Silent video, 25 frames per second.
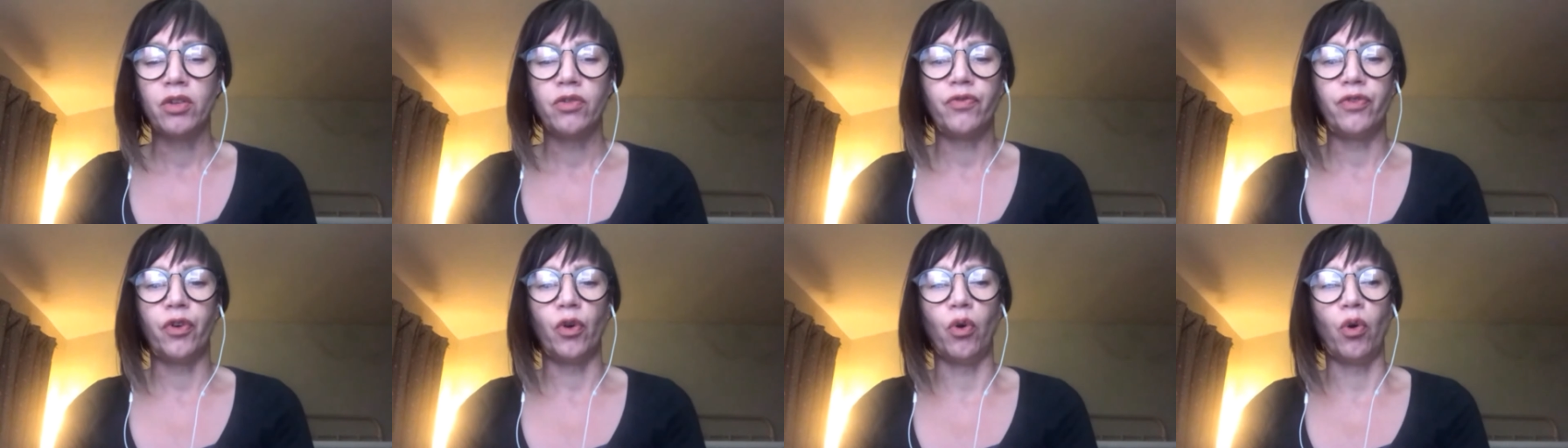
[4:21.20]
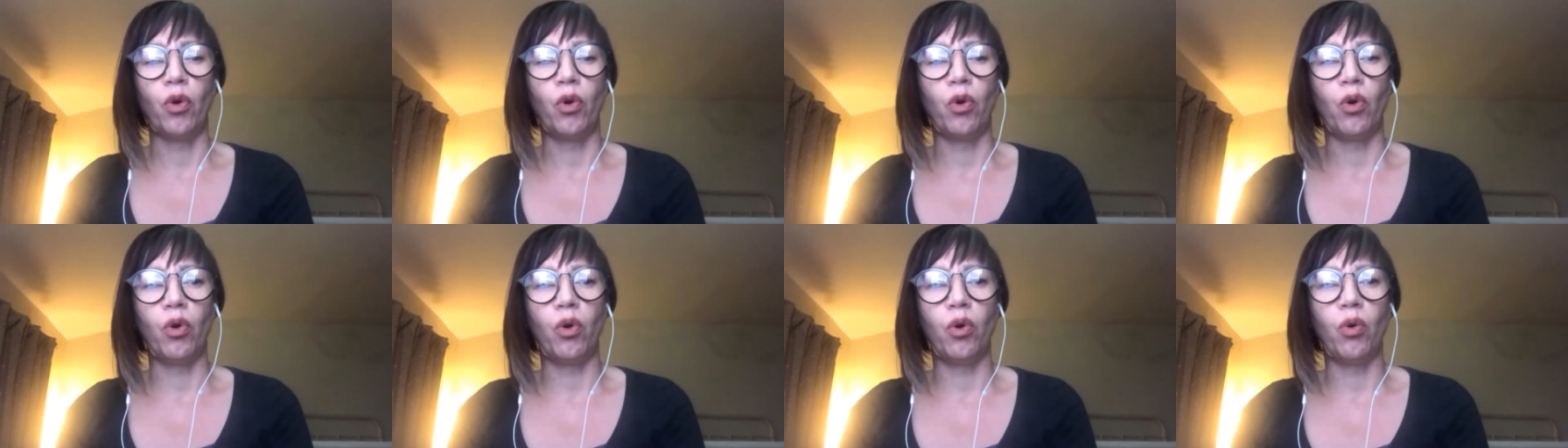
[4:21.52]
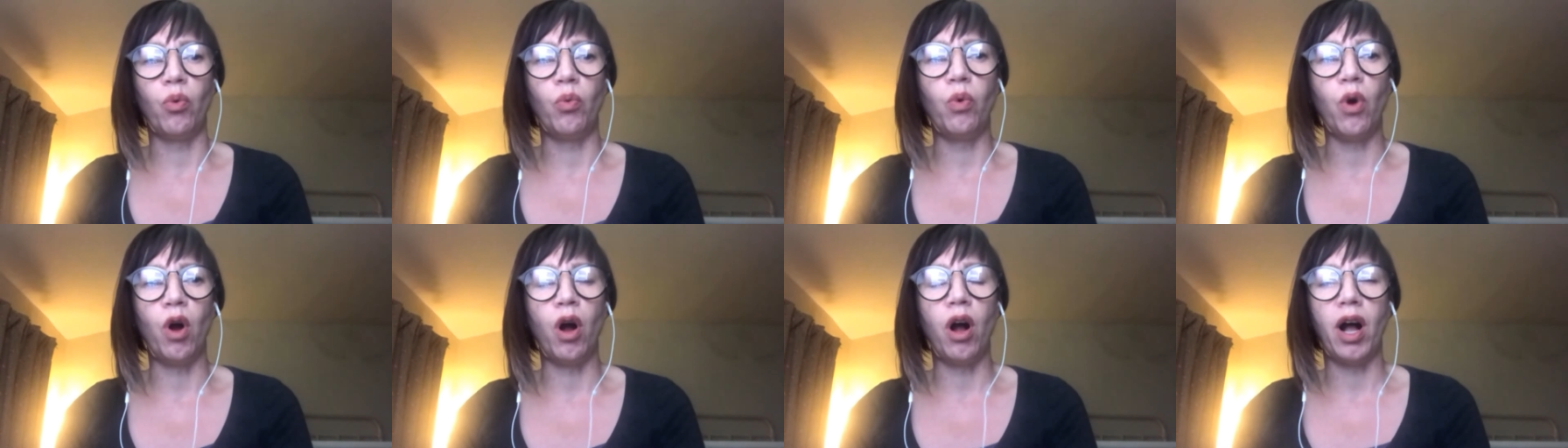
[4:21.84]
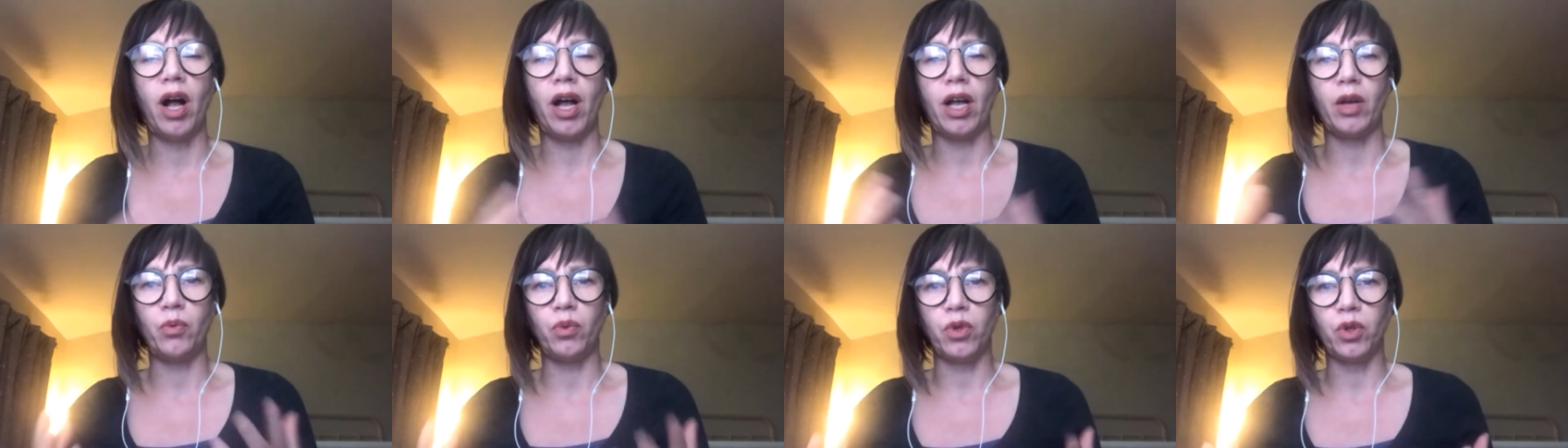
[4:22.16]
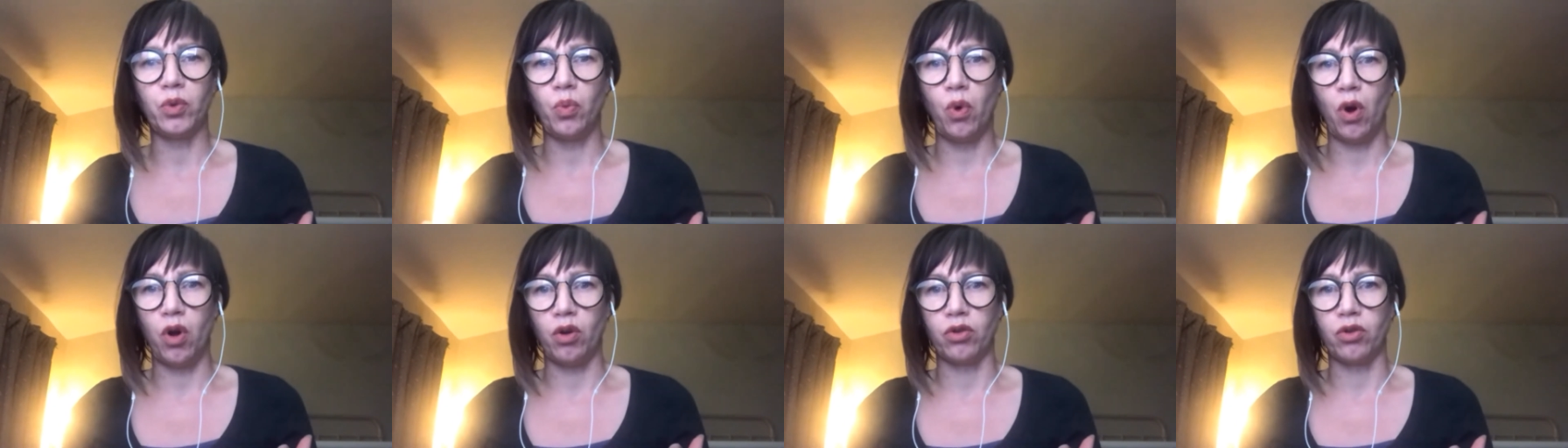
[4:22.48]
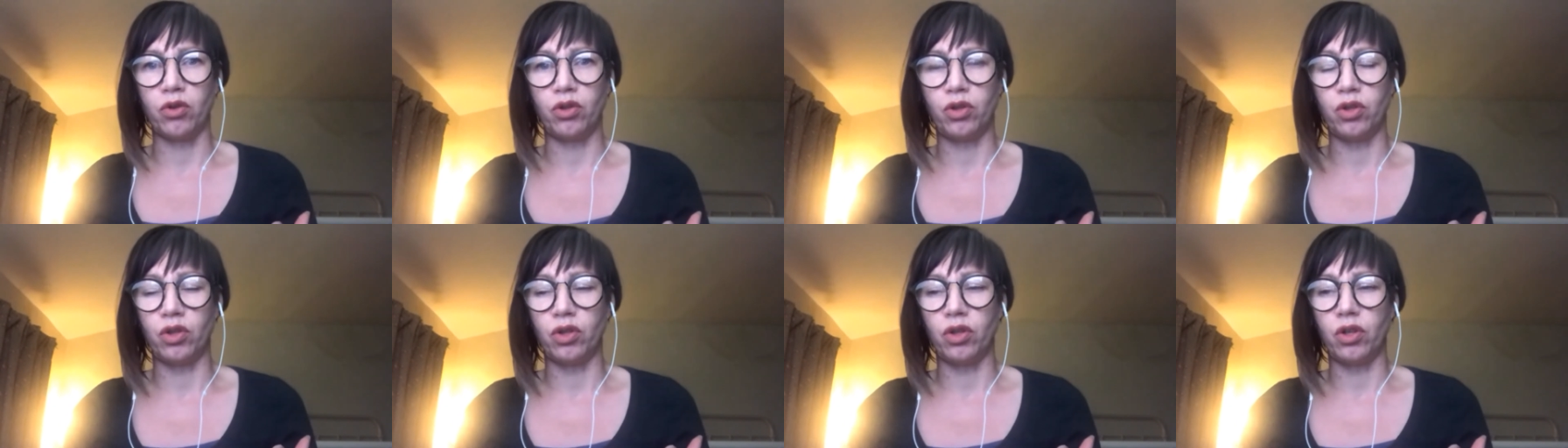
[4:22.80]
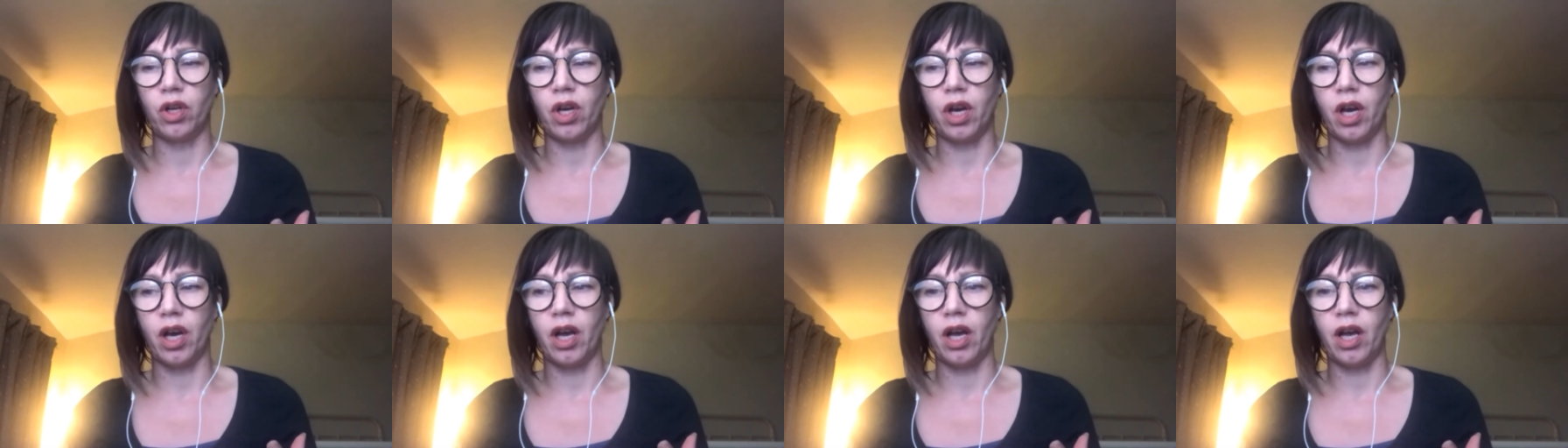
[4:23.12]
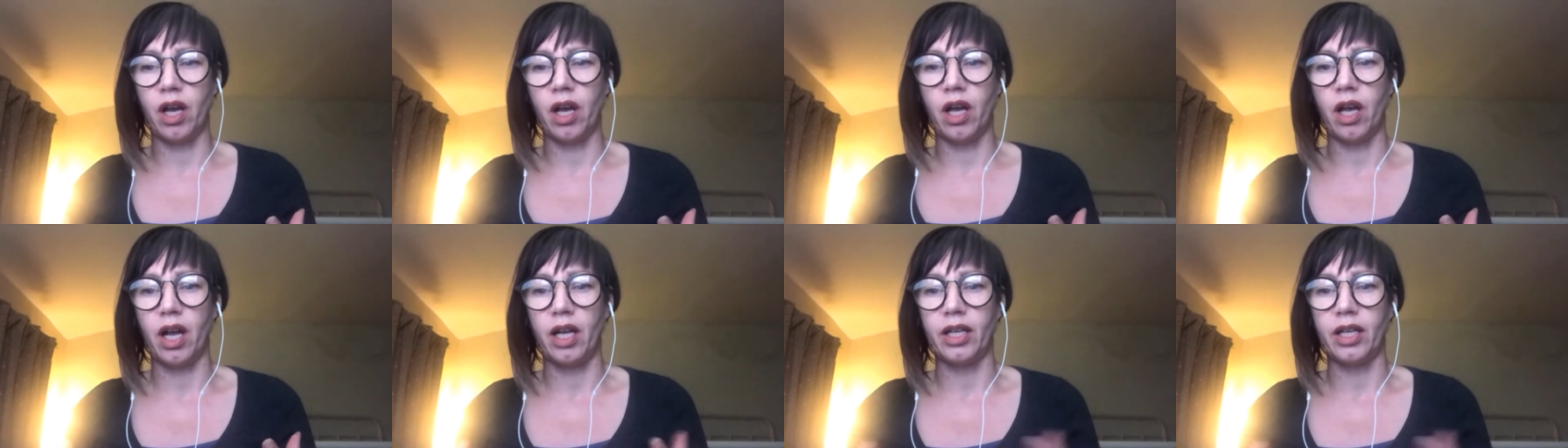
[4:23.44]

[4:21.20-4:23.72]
for what I would want uh,